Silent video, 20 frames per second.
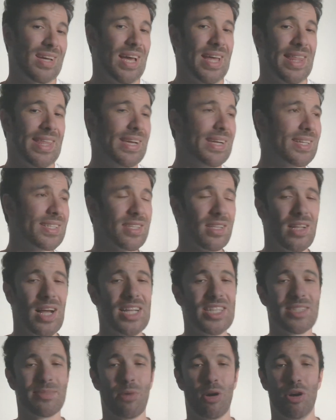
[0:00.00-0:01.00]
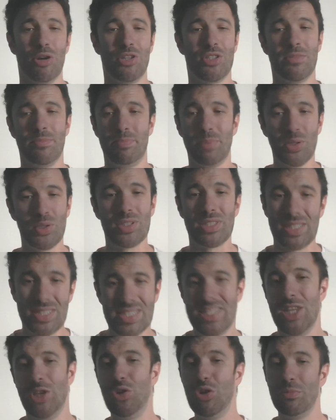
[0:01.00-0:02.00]
I think it's a lot smarter to
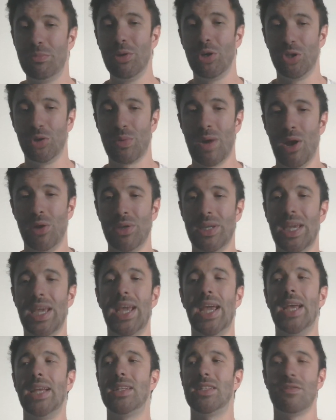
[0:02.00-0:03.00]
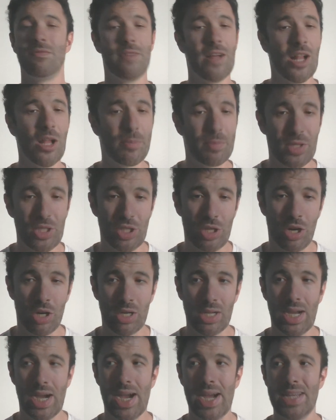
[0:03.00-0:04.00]
continue to build around Cade, develop the young
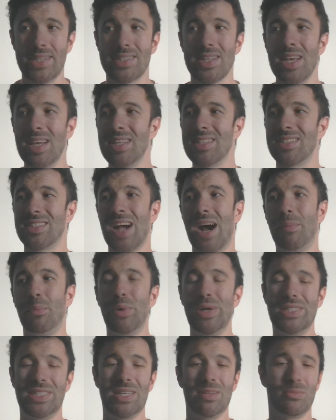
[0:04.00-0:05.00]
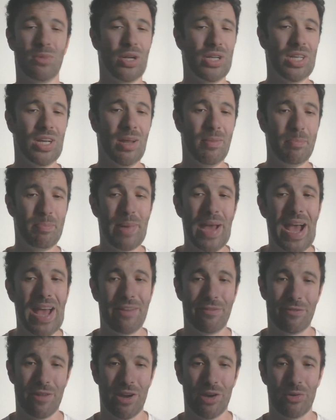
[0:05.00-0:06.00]
guys, stop wasting money on
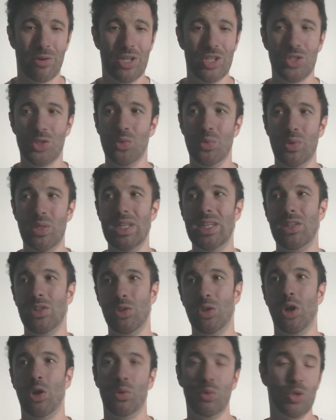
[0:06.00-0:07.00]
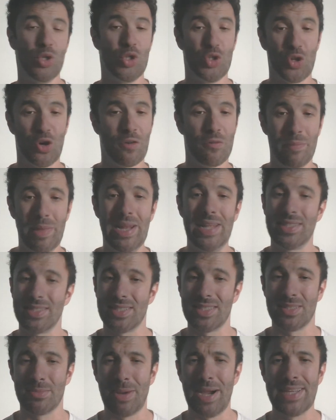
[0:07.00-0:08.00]
bad veterans who need, who deserve minutes.
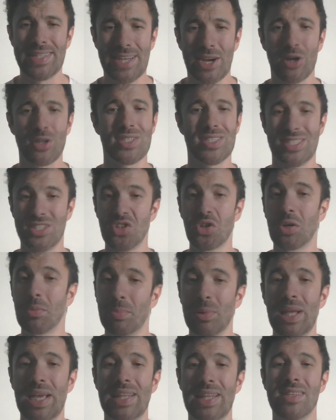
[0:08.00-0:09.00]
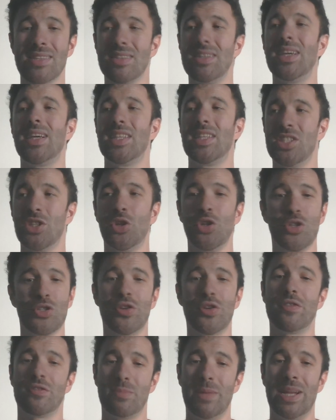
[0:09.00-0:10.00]
Because Tobias Harris still can play in this league and still
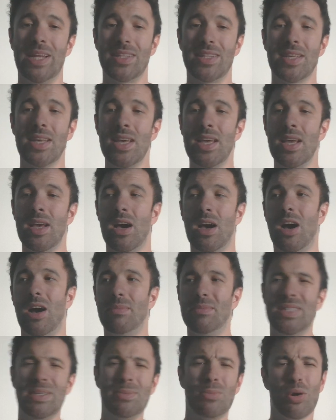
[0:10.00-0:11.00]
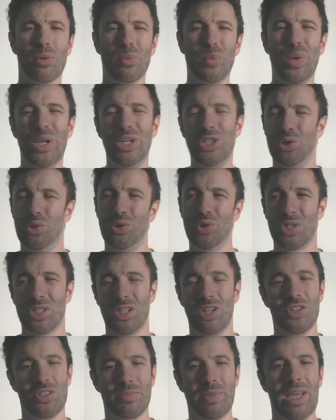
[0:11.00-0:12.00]
deserves minutes. Tim Hardaway Jr. is a
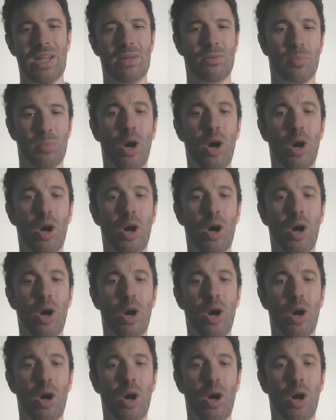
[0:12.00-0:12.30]
little debatable.